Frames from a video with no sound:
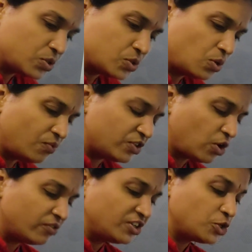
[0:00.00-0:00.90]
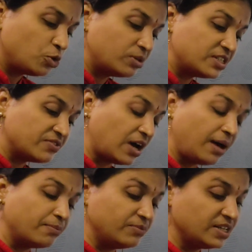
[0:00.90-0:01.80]
so without which humans,
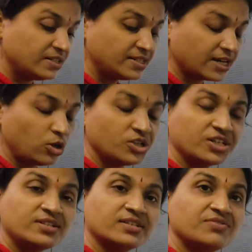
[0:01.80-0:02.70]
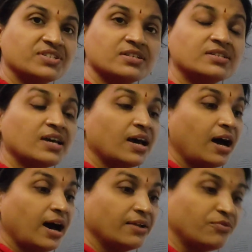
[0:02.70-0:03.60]
these ecological services
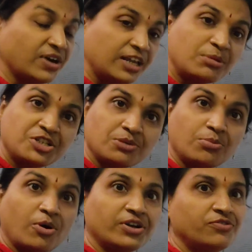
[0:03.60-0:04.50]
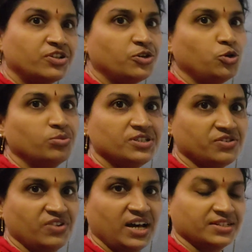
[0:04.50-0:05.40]
are very much important for the human
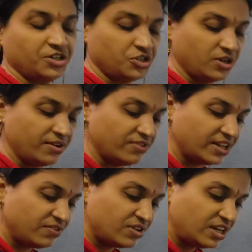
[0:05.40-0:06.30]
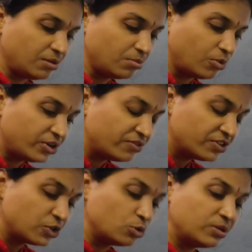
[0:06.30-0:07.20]
civilization, are very important
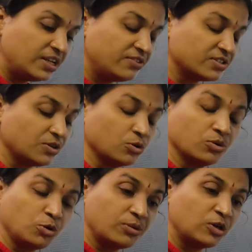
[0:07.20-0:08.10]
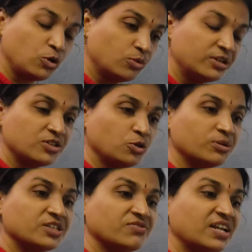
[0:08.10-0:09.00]
for the human
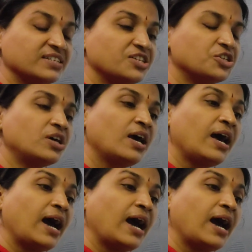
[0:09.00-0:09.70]
civilization,